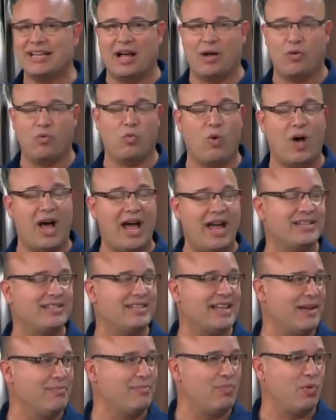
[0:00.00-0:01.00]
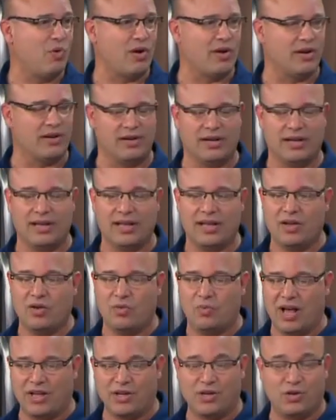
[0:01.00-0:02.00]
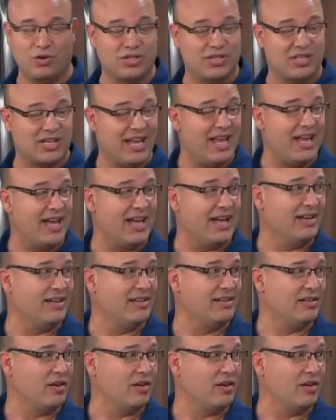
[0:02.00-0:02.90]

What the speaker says: Now, why is that important? Well, your skin,